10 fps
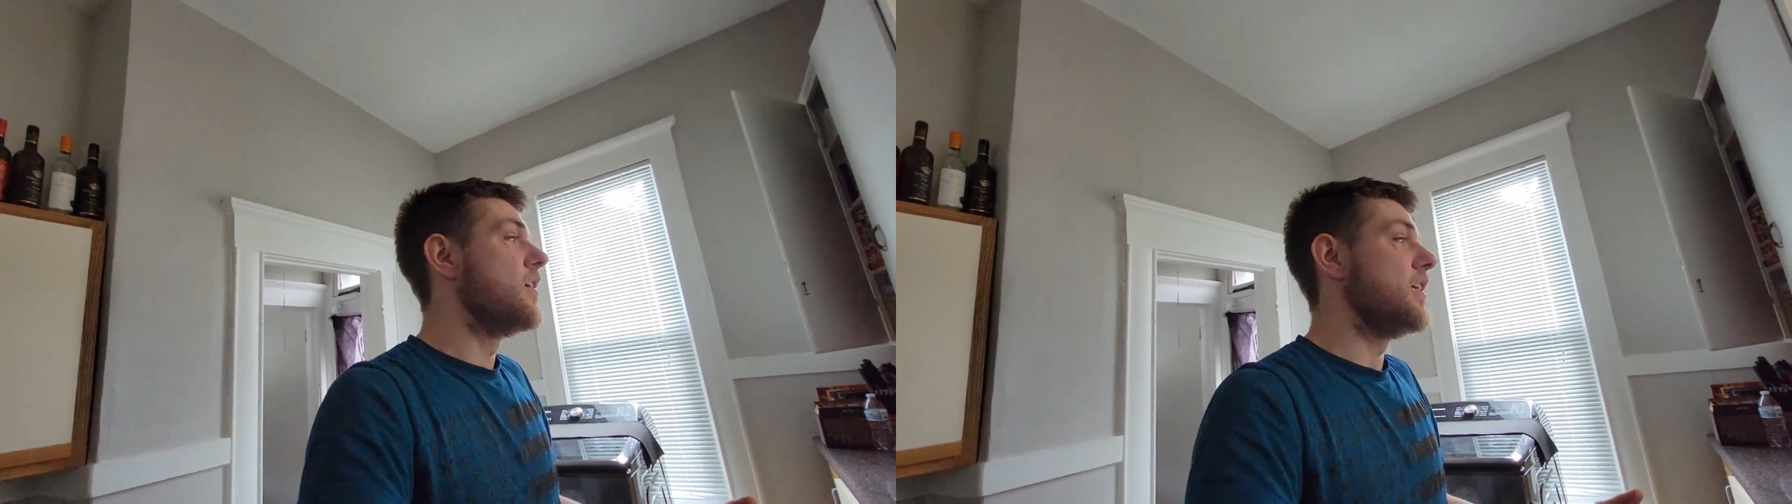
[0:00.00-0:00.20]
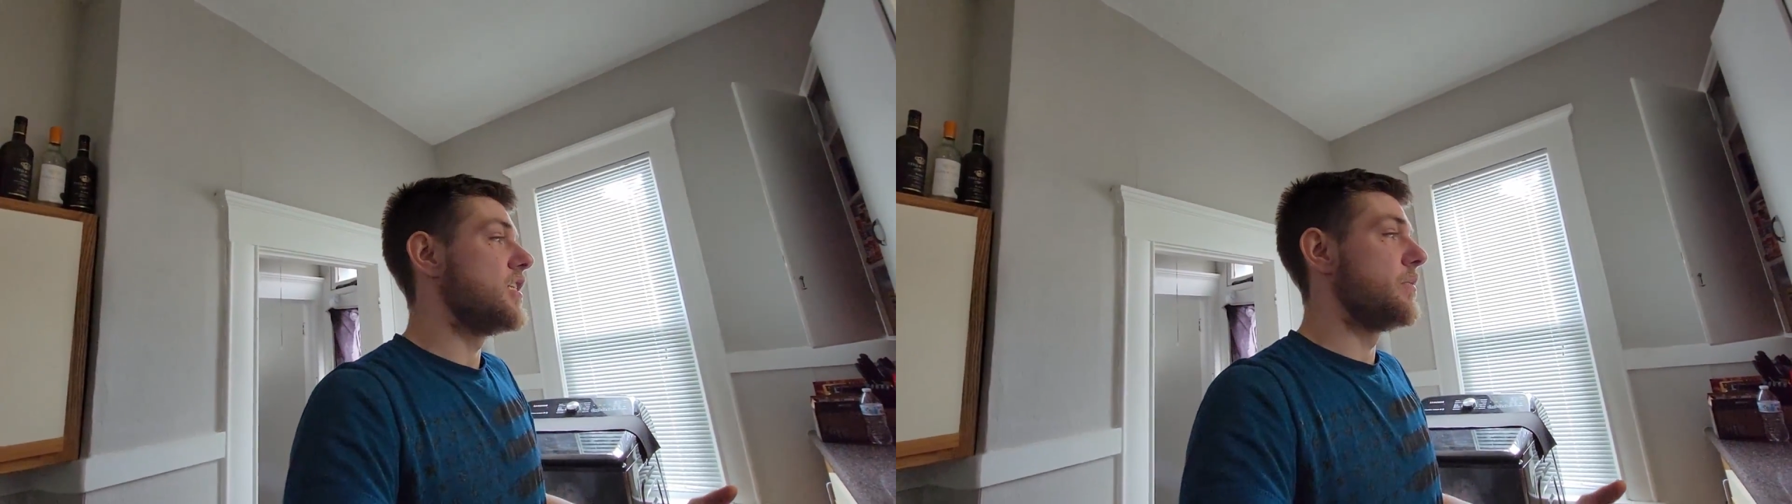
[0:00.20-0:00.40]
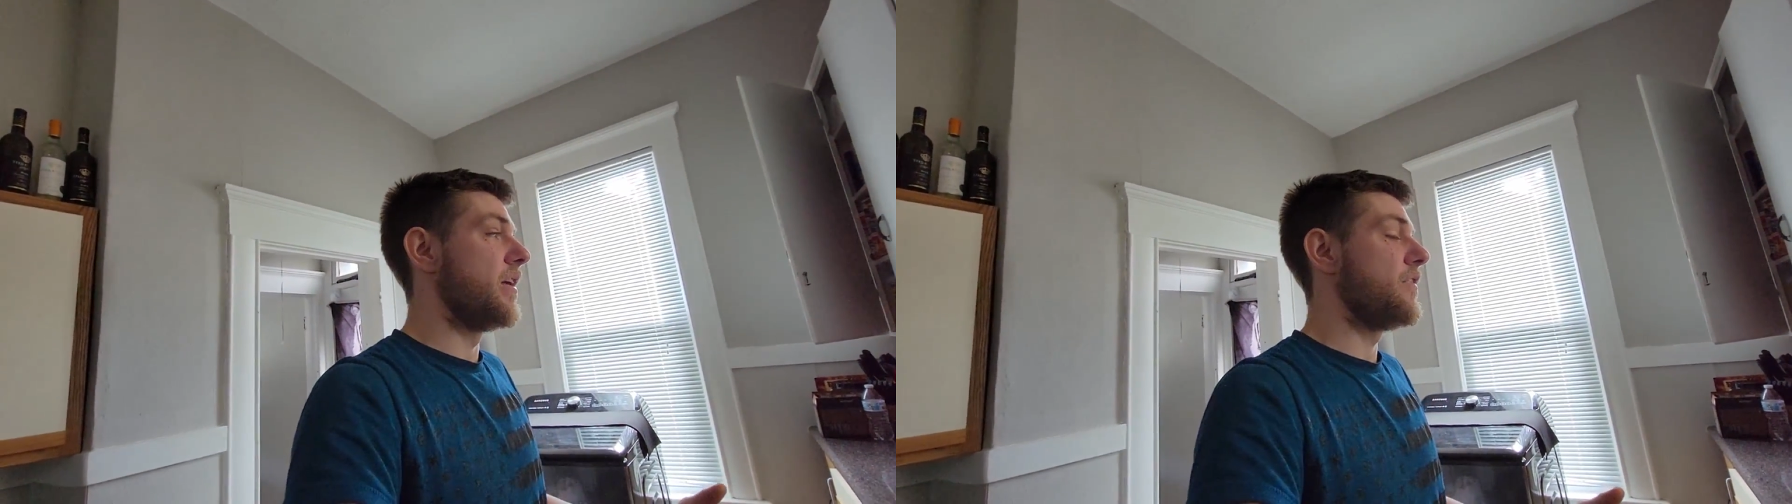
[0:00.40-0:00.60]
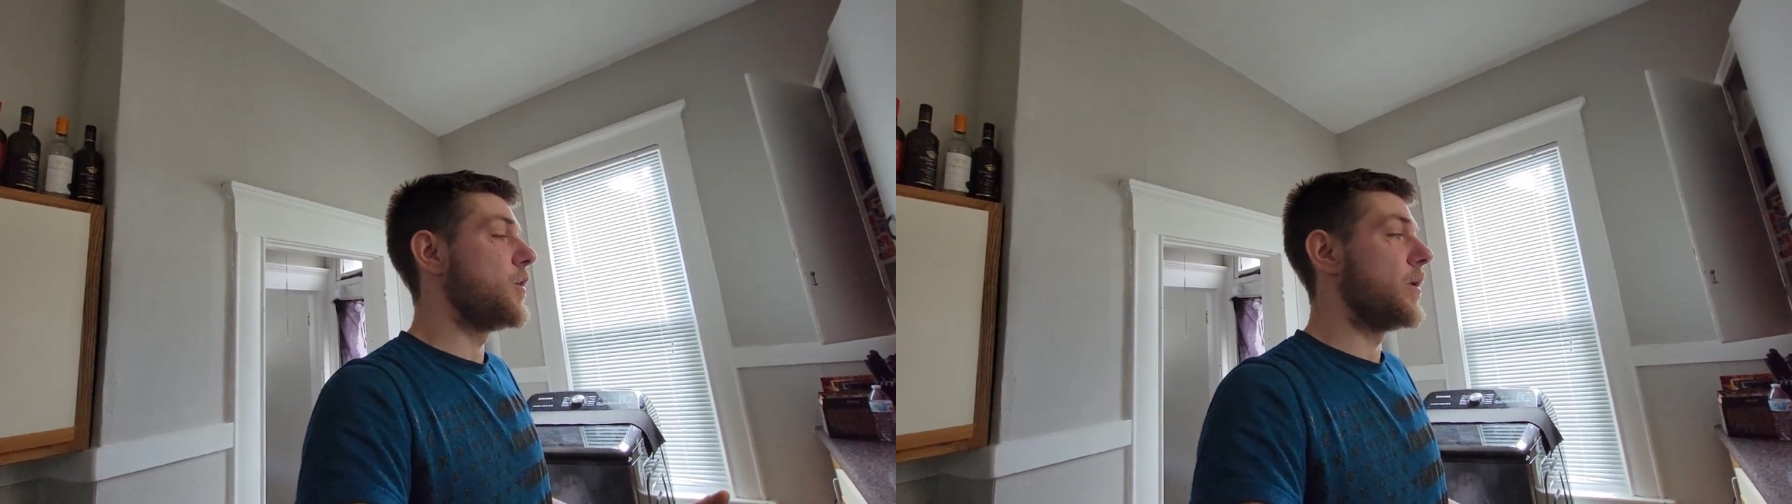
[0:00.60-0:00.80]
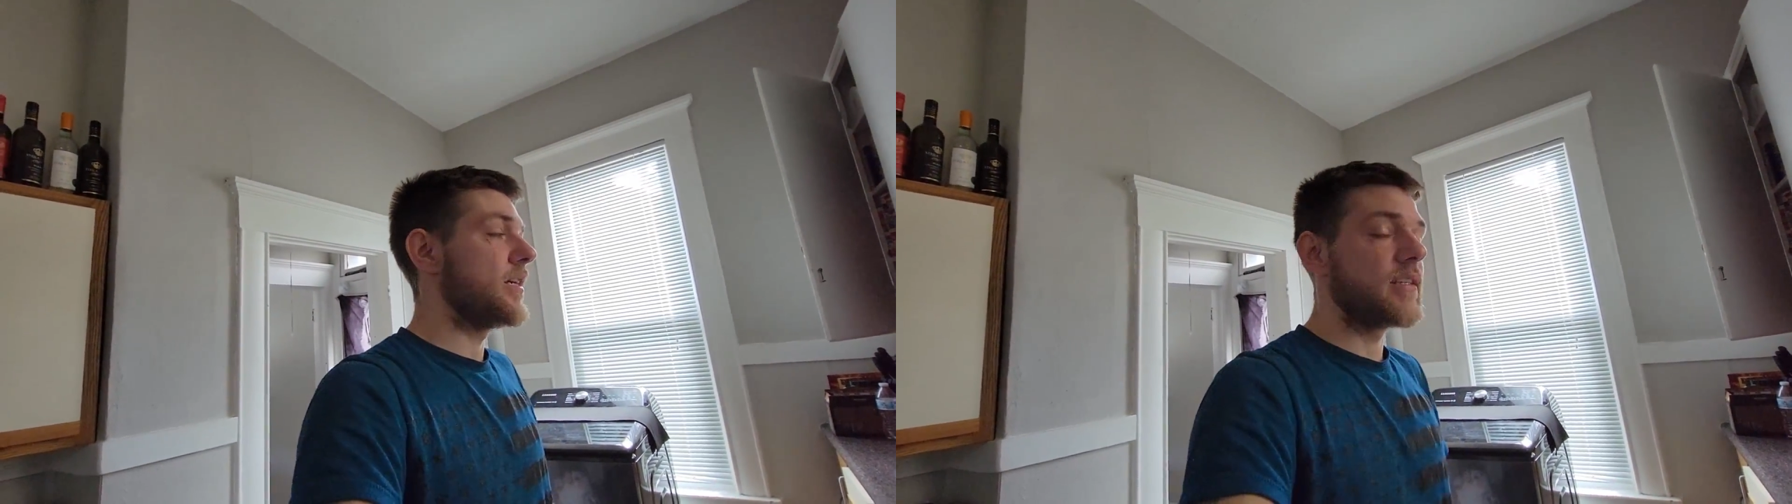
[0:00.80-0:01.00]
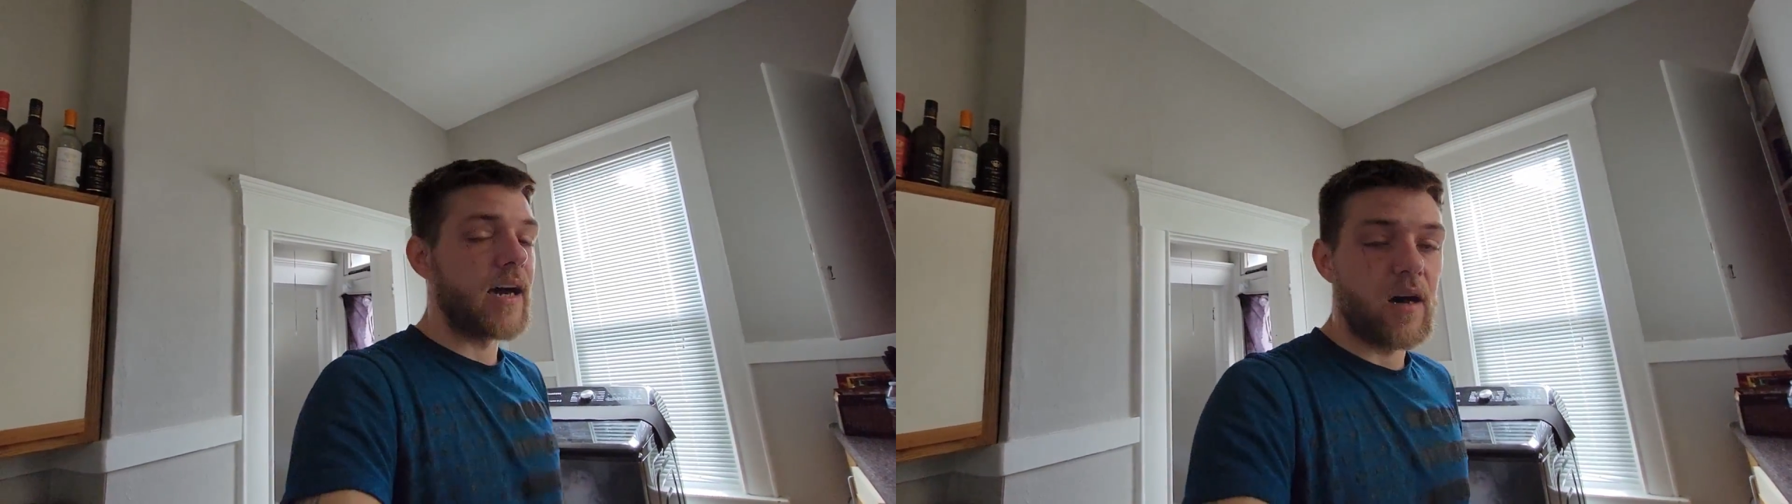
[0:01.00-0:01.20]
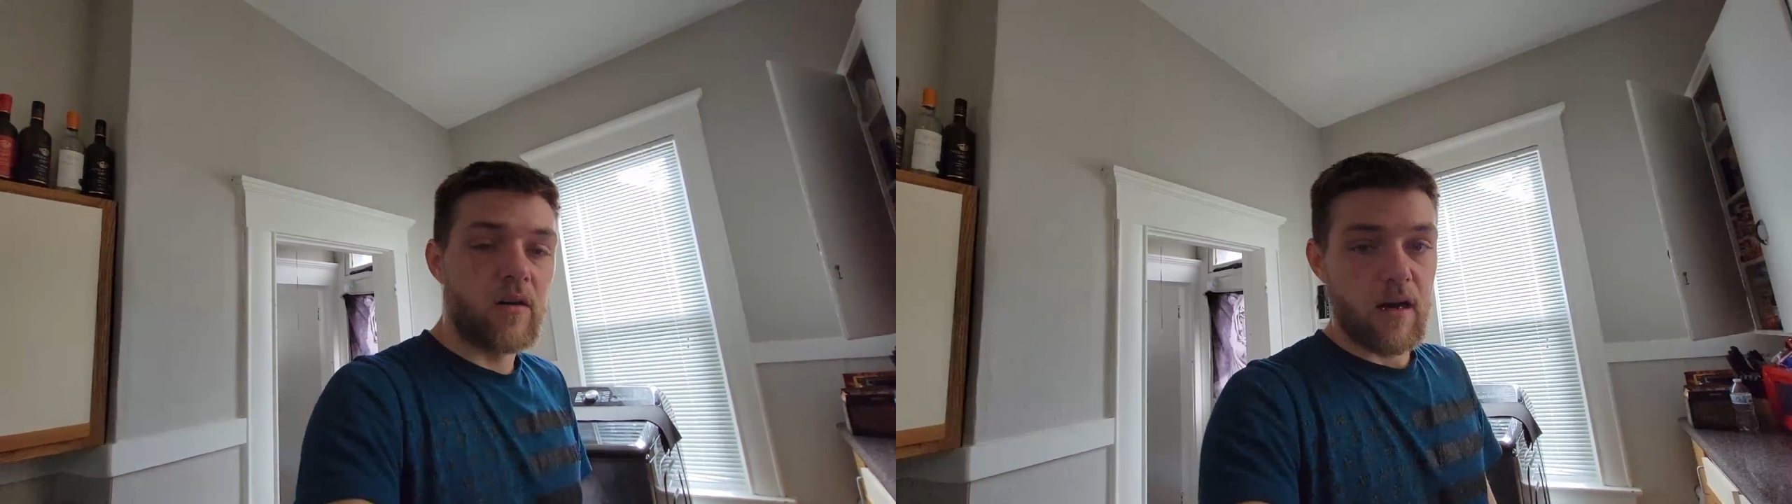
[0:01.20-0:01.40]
It's been a few weeks now.